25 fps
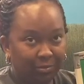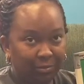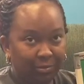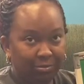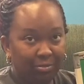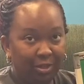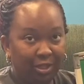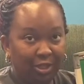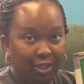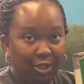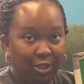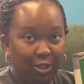
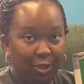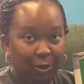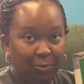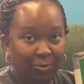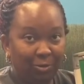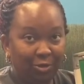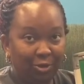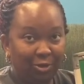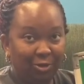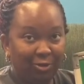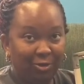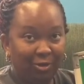billy
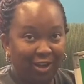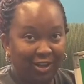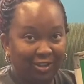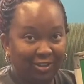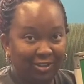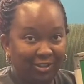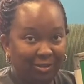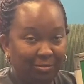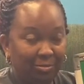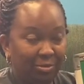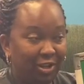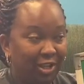goat
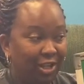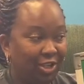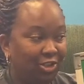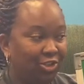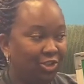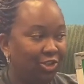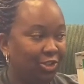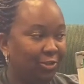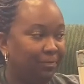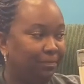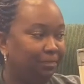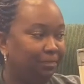crossed the bridge.